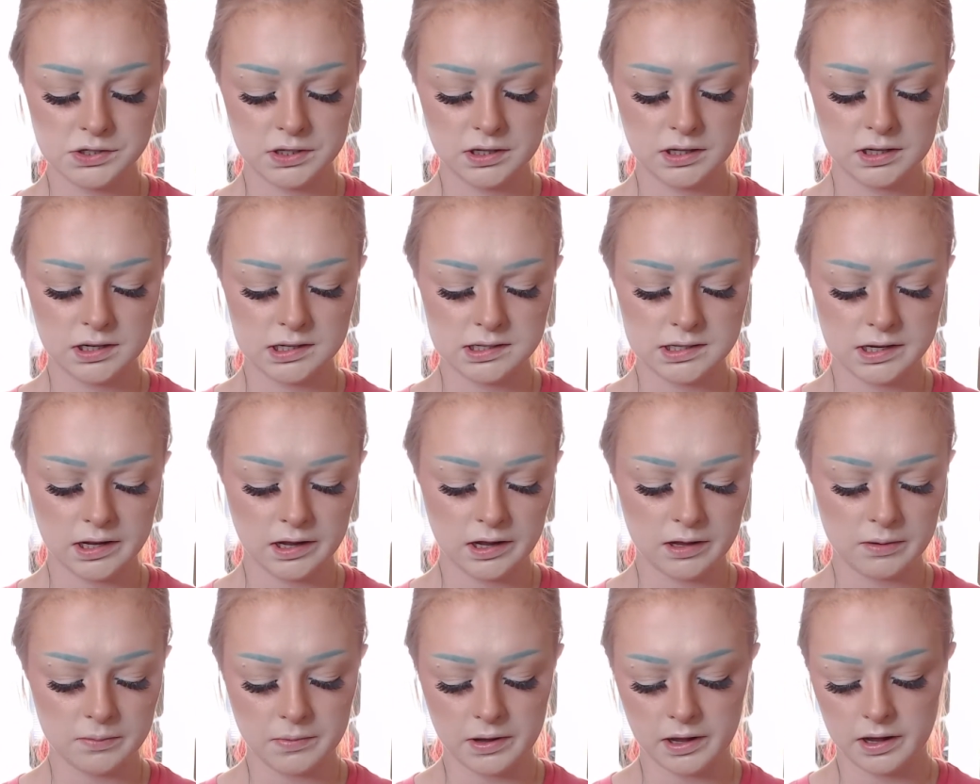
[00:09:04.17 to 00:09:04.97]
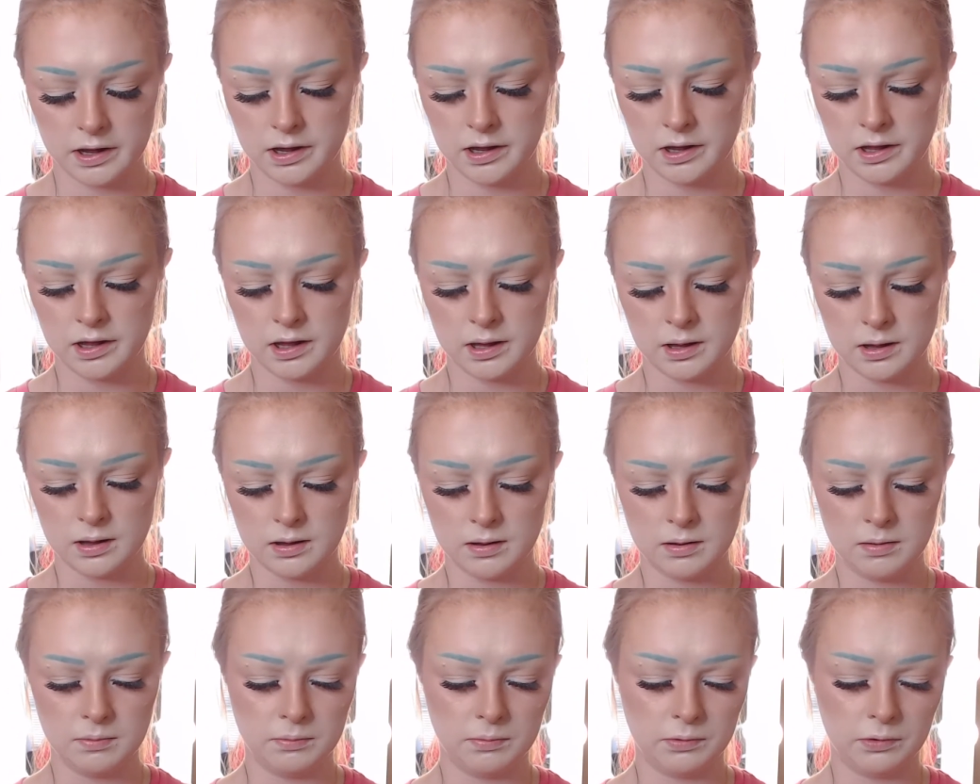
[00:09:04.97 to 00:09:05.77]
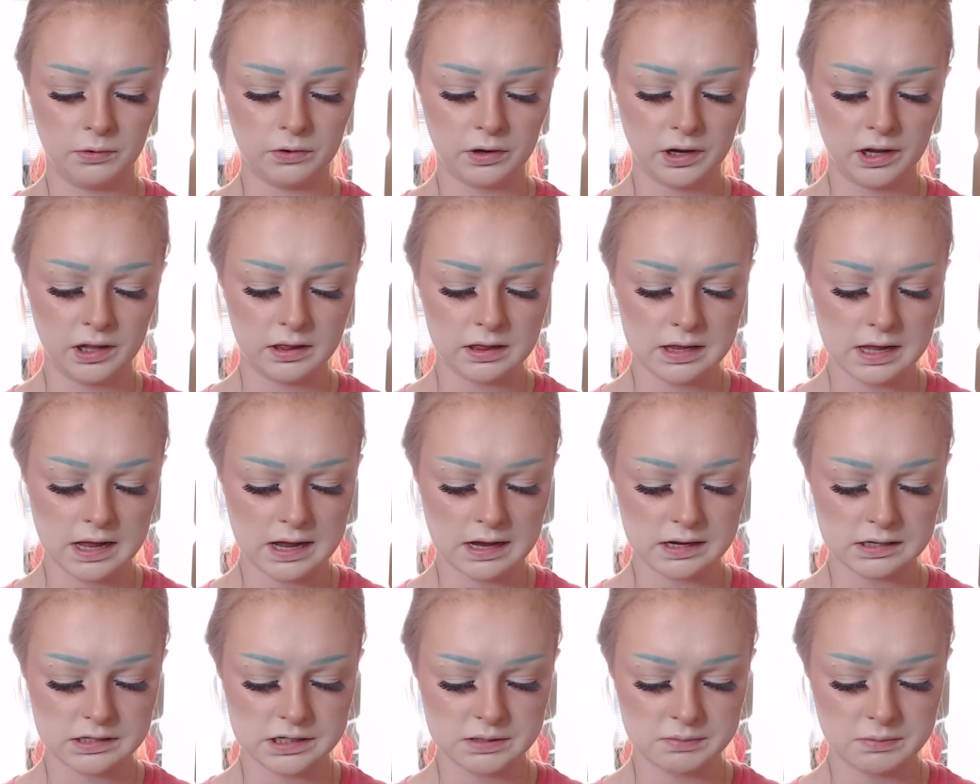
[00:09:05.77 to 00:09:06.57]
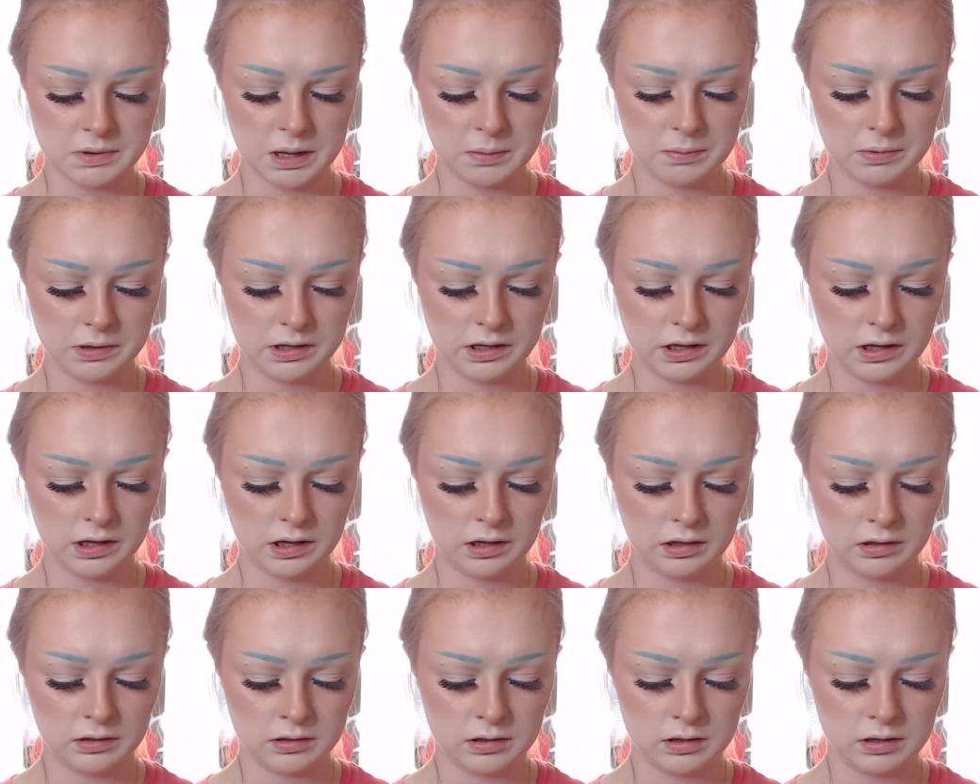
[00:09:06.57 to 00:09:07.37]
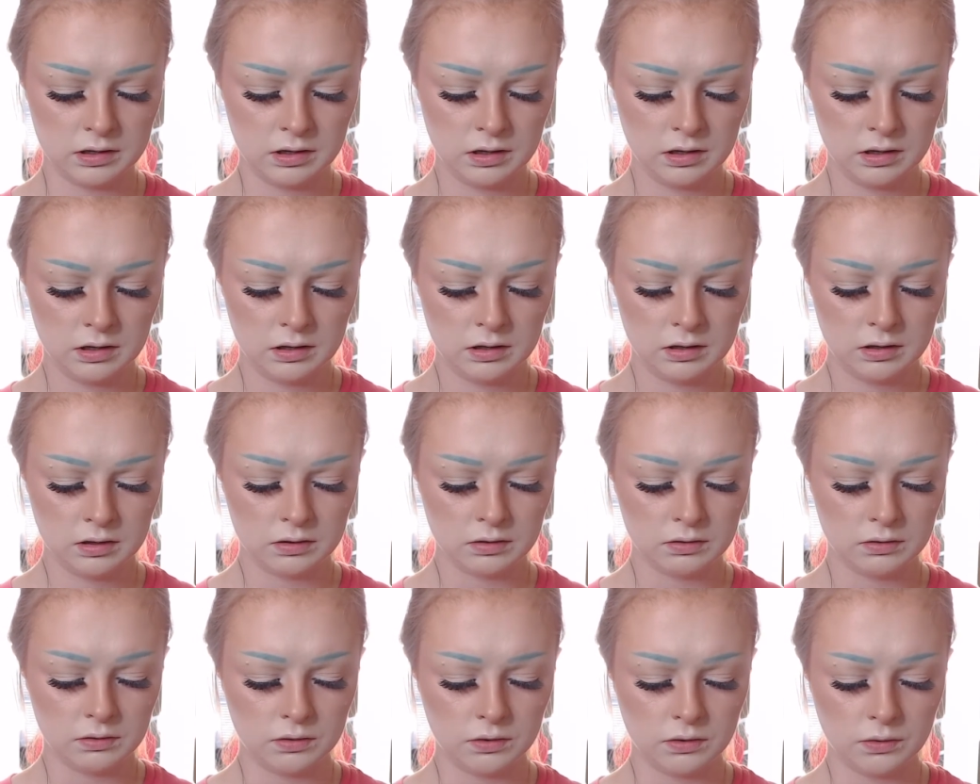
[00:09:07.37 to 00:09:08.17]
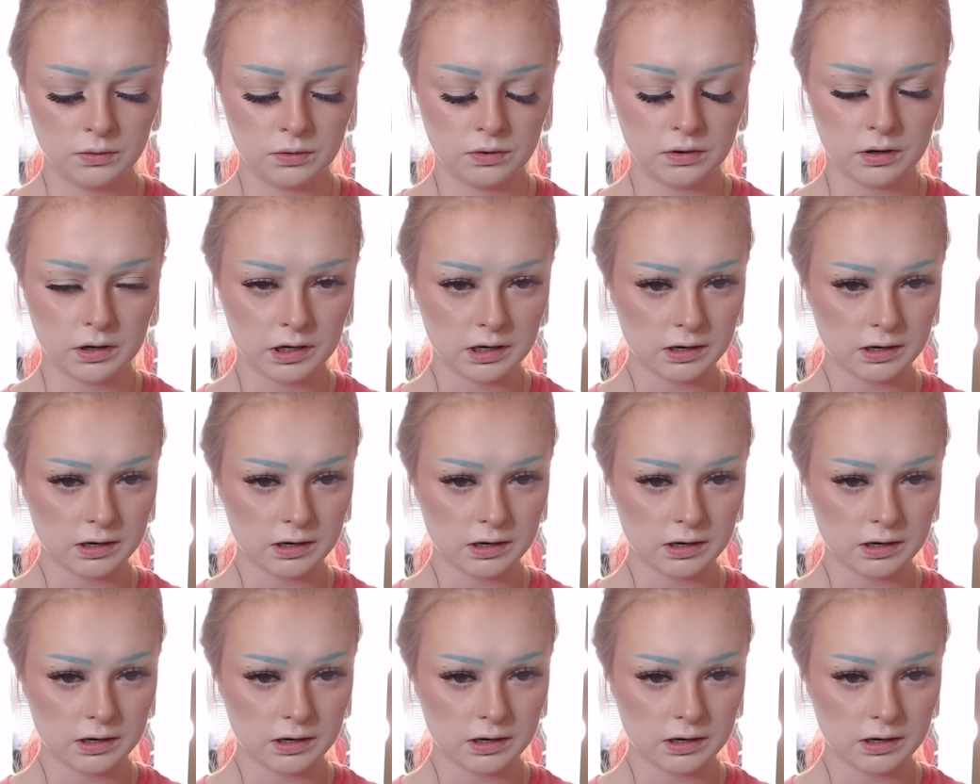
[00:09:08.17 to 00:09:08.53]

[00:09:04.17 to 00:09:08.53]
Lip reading: gonna take my Great Lash Maybelline New York